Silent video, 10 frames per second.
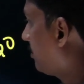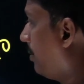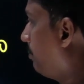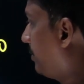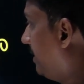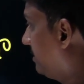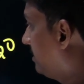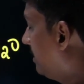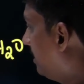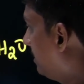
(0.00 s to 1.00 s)

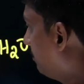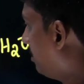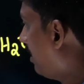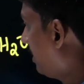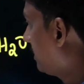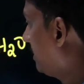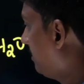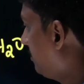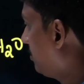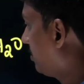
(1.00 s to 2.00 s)
components.
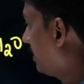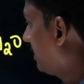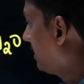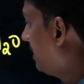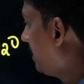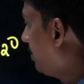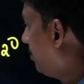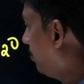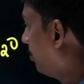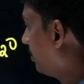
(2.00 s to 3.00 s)
Bottom, you can
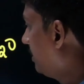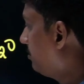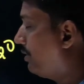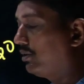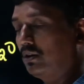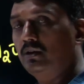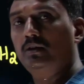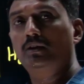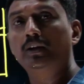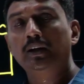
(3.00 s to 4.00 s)
get only
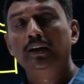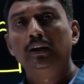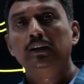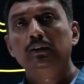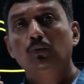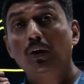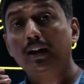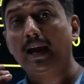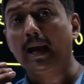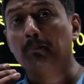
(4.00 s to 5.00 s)
water. What
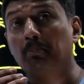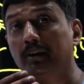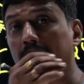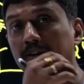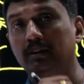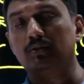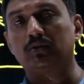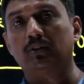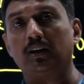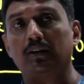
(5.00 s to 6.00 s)
happened in
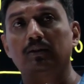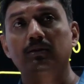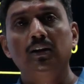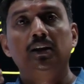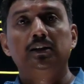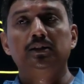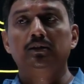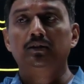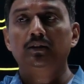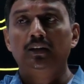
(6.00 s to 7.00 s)
this case?
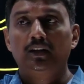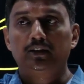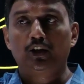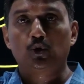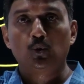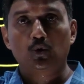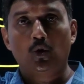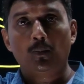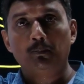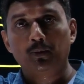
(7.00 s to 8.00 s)
Here, the two
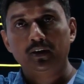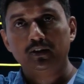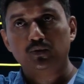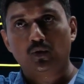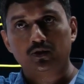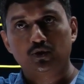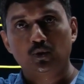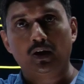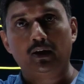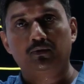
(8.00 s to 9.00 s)
components what
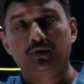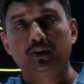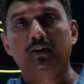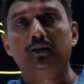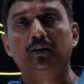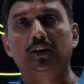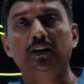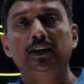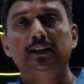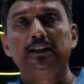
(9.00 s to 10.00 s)
you have
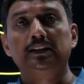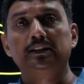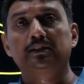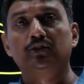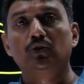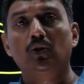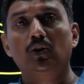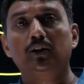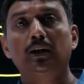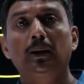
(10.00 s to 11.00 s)
taken is
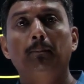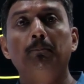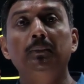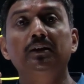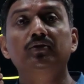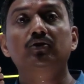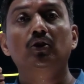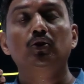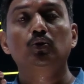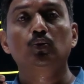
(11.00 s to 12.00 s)
not
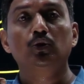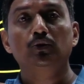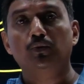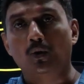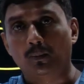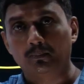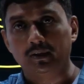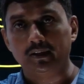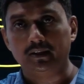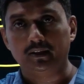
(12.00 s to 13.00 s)
mixed
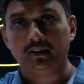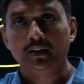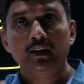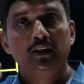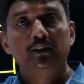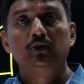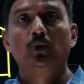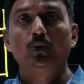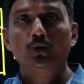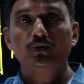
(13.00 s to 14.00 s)
uniformly.
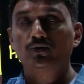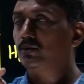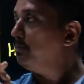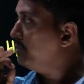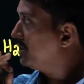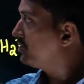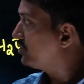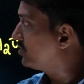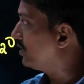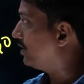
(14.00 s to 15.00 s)
Those
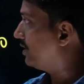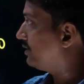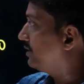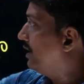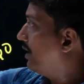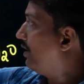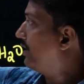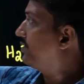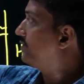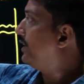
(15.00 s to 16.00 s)
mixtures
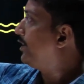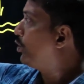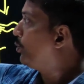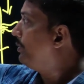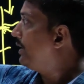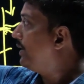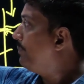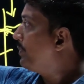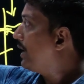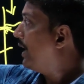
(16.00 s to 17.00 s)
are said to
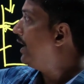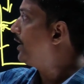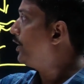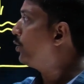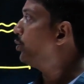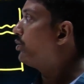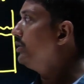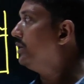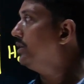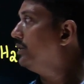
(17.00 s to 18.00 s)
be
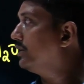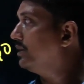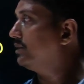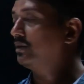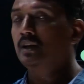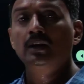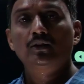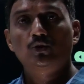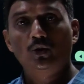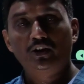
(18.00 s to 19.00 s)
heterogeneous.
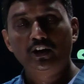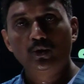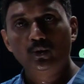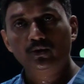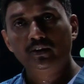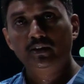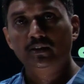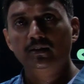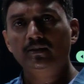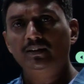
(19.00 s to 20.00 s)
So
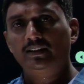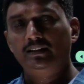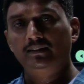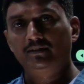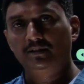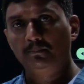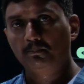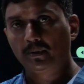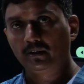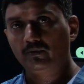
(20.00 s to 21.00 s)
heterogeneous in
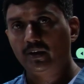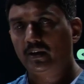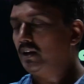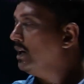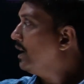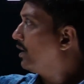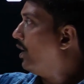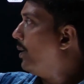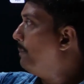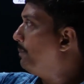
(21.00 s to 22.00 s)
simple way,
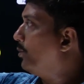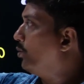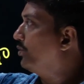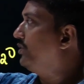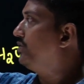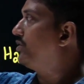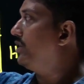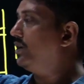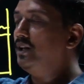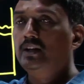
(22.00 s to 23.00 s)

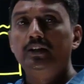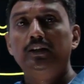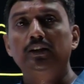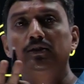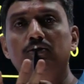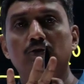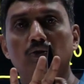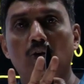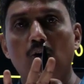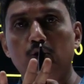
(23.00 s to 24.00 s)
composition is
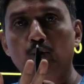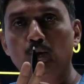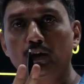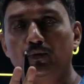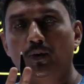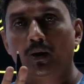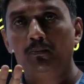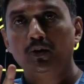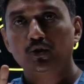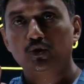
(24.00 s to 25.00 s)
not
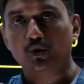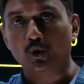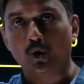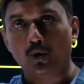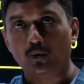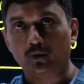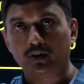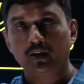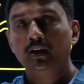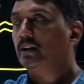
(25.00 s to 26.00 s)
uniform throughout,
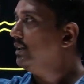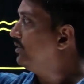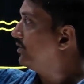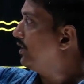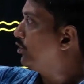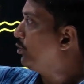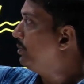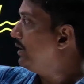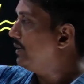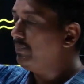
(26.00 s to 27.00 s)
is said to
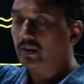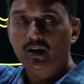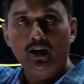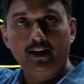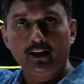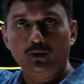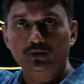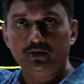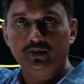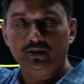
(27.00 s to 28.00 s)
be
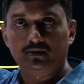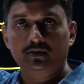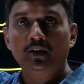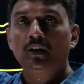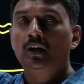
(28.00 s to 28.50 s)
heterogeneous.